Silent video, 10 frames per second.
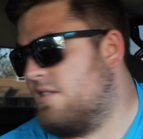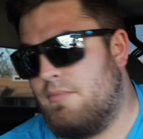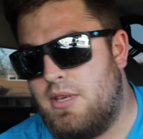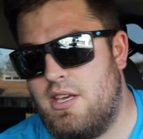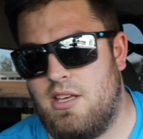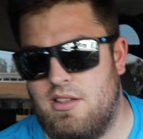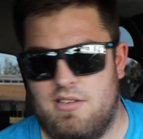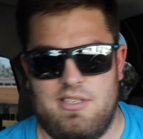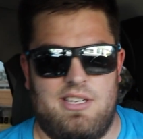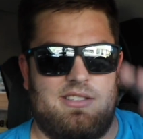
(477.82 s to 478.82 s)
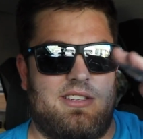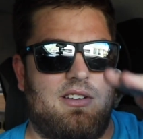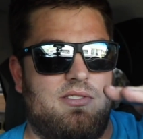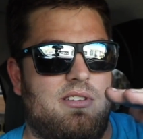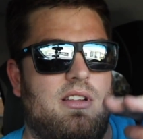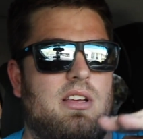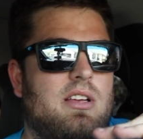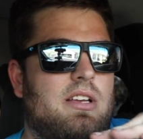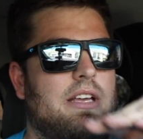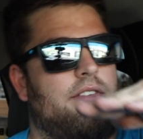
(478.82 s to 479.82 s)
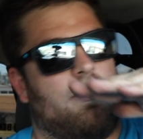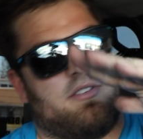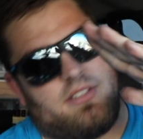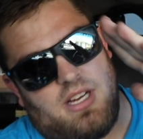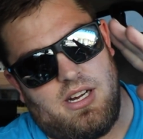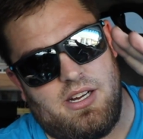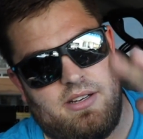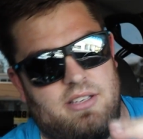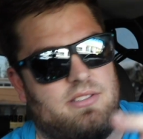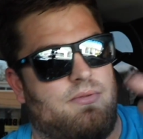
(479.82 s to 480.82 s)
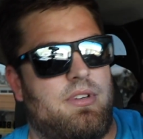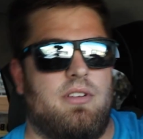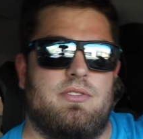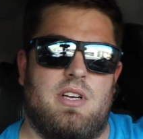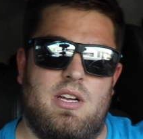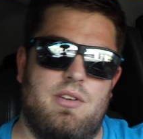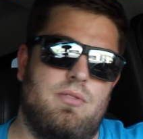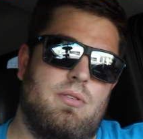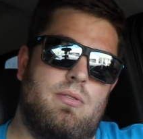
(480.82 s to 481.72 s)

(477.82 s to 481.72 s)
to me, it looks like it's tilted, even though it's not, because the windows kind of do